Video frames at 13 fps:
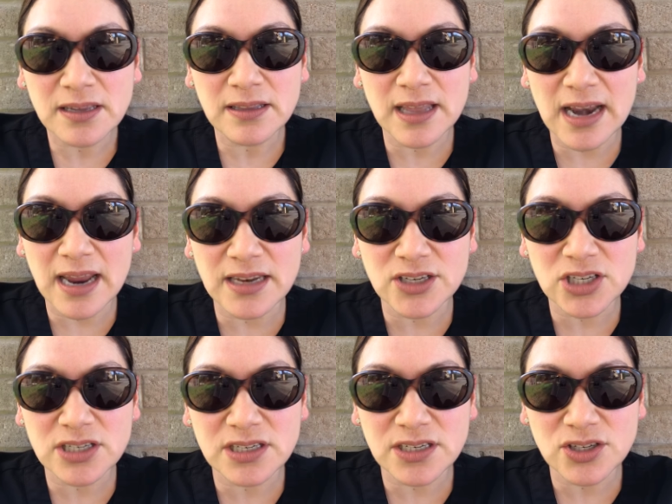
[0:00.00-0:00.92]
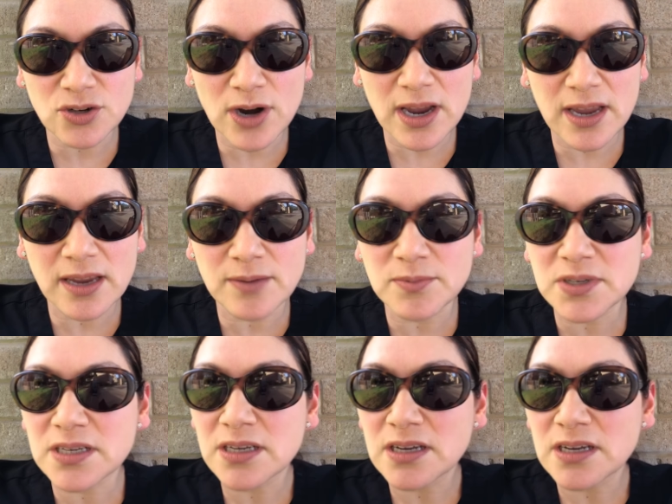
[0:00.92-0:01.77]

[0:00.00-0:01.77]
that I just described